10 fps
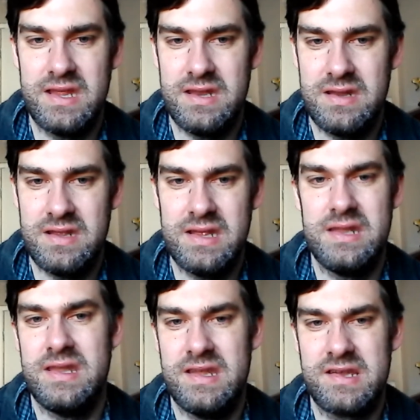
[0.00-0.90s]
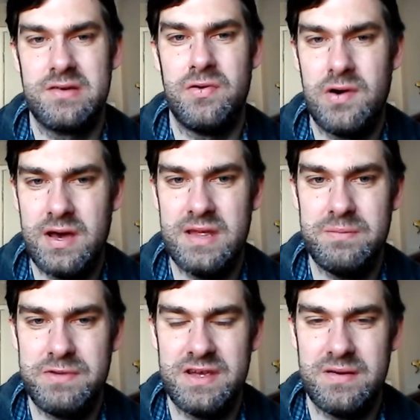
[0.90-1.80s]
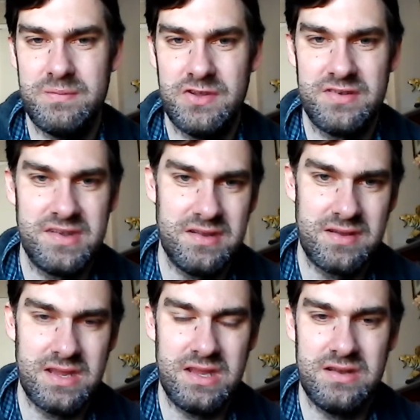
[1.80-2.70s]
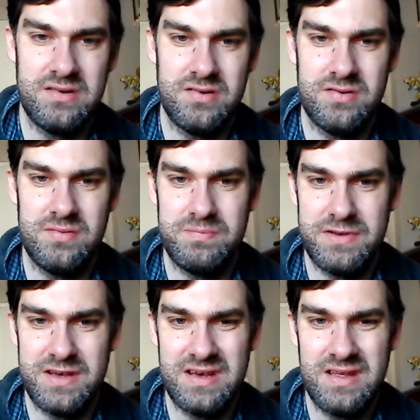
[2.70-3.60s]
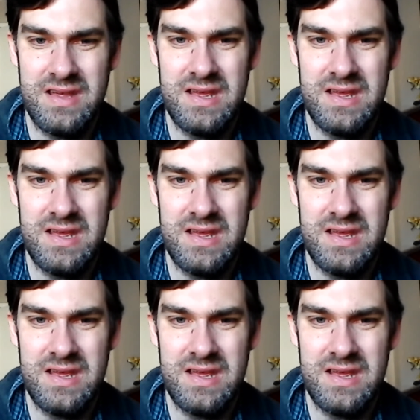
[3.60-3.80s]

in it. There's quite a bit I'm not so keen on, but